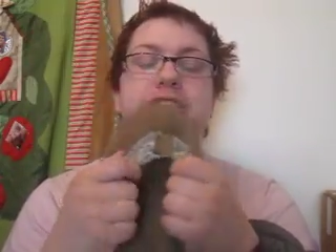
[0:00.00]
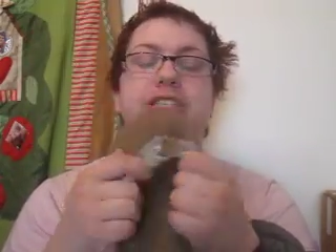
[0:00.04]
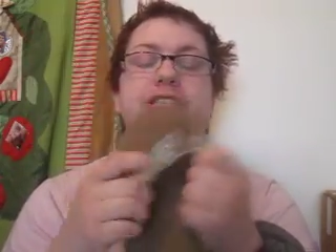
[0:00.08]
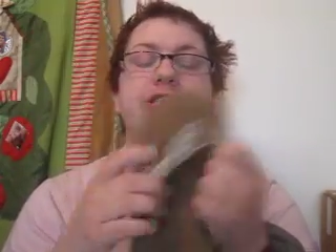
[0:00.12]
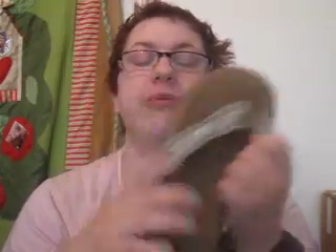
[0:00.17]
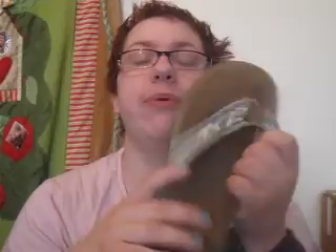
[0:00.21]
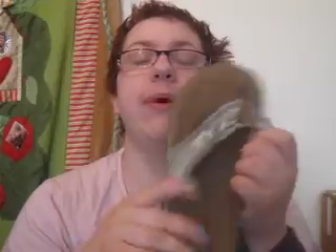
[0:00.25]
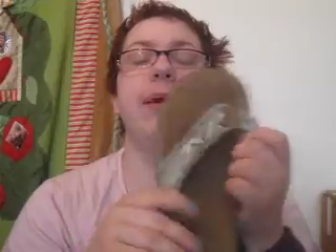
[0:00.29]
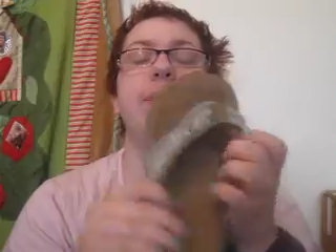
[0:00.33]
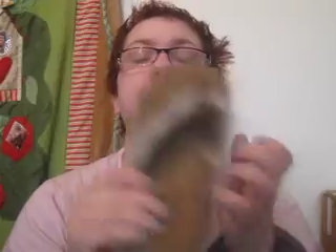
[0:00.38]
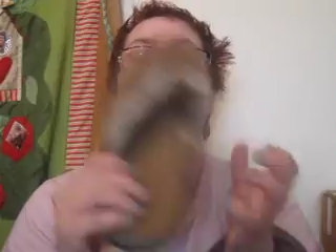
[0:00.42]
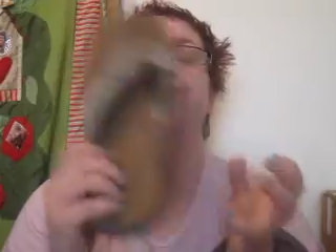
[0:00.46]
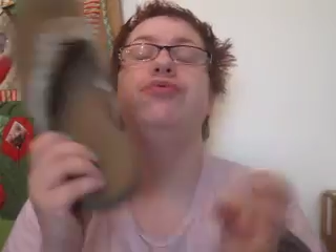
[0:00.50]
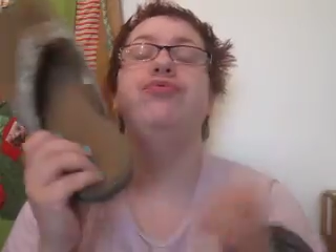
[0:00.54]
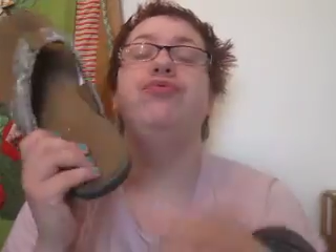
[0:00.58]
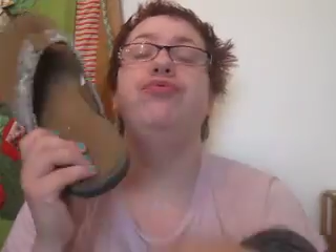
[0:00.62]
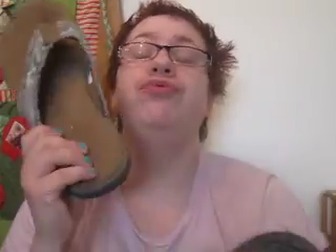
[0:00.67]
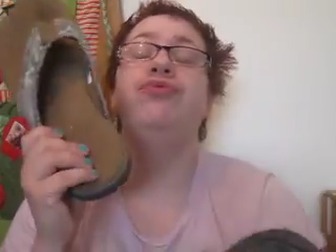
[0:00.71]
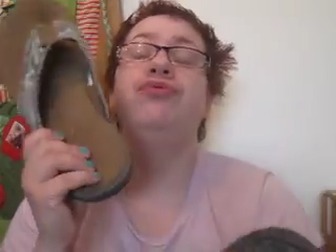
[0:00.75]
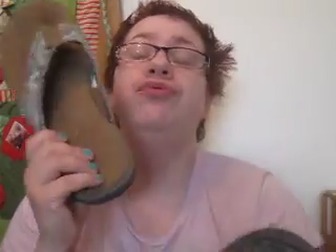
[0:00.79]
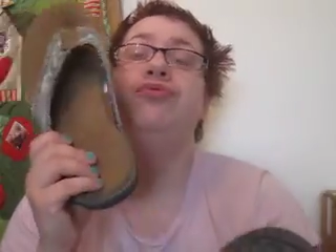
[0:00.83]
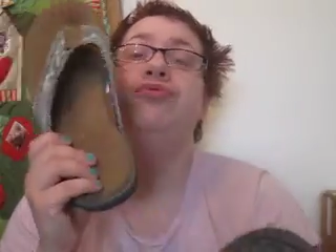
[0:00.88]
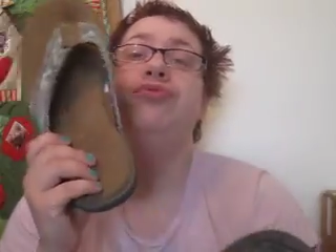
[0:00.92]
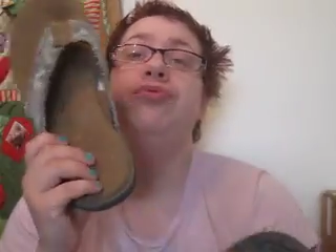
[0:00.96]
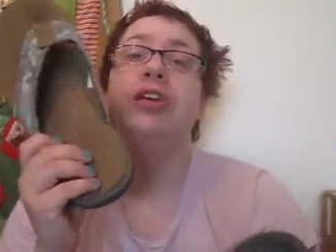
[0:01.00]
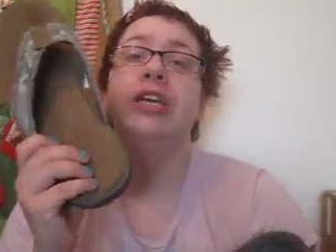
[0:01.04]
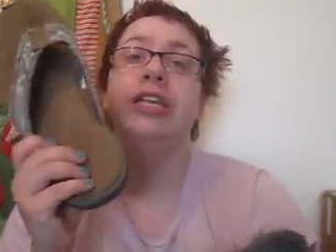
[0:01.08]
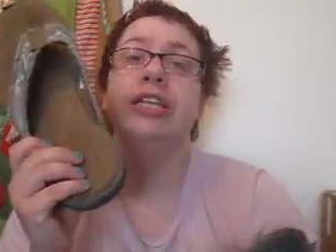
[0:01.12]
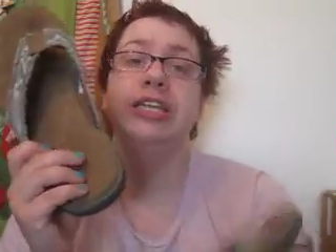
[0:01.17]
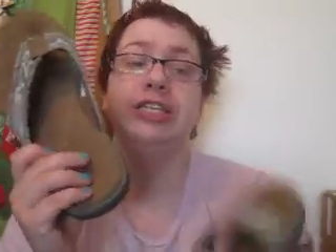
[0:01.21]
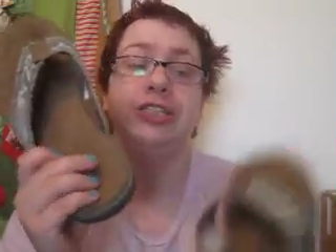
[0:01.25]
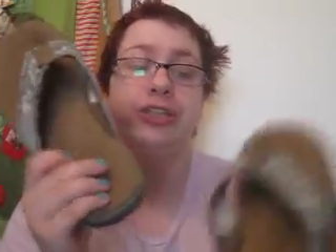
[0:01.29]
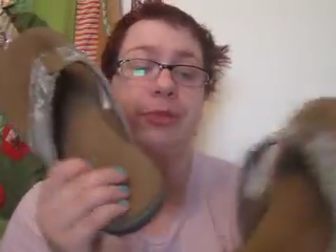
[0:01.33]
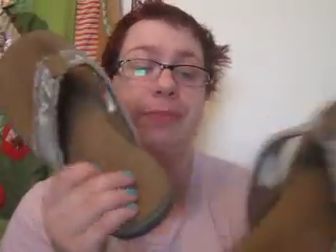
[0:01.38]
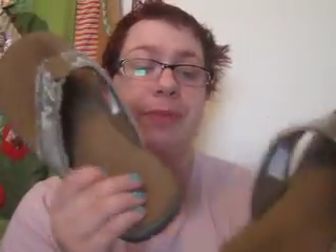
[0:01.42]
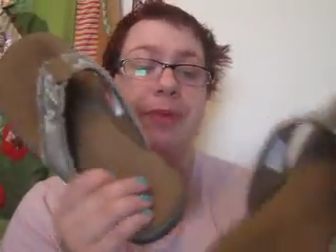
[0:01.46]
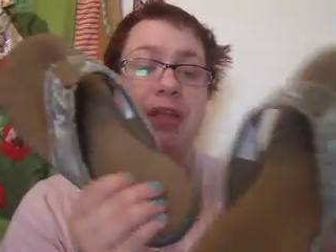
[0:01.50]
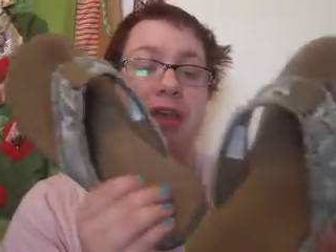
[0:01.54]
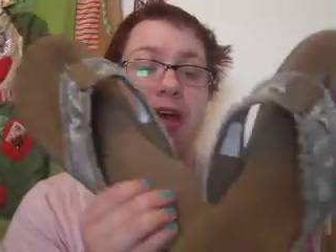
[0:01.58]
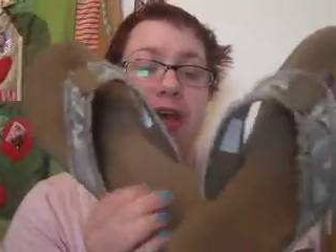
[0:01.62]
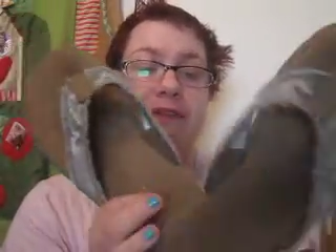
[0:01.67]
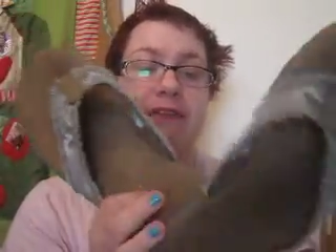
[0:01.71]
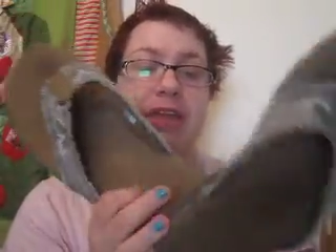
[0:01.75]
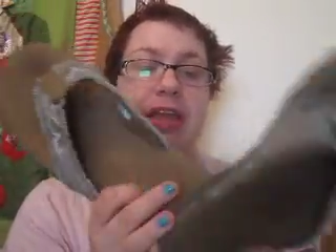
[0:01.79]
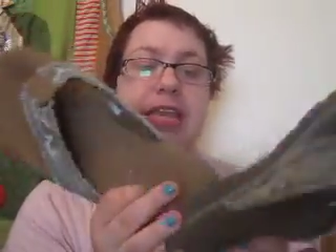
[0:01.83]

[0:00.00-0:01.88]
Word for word: So I'm really super loving